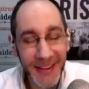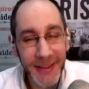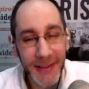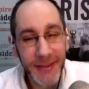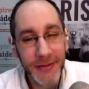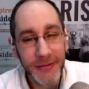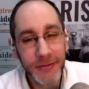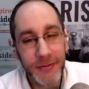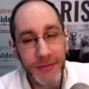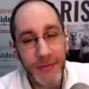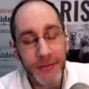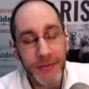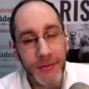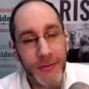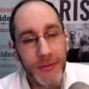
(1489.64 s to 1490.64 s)

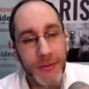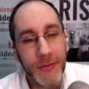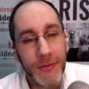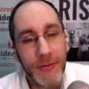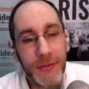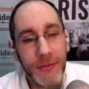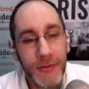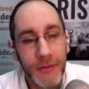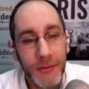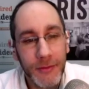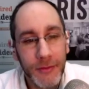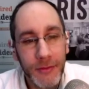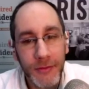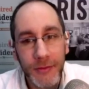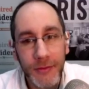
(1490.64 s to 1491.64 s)

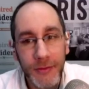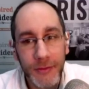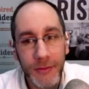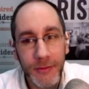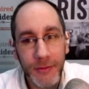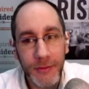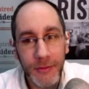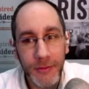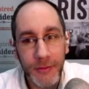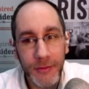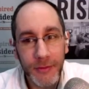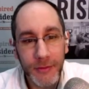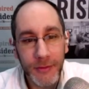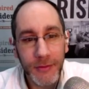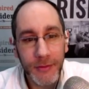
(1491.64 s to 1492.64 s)

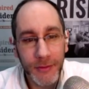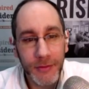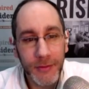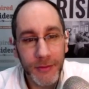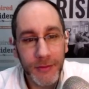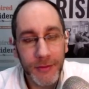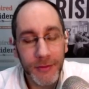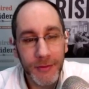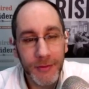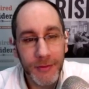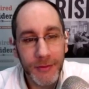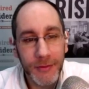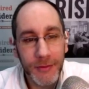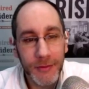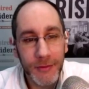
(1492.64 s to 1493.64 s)

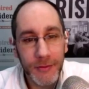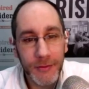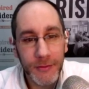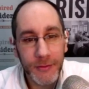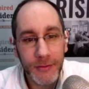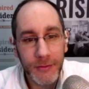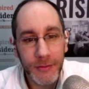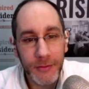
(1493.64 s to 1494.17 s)
The person shown says nothing.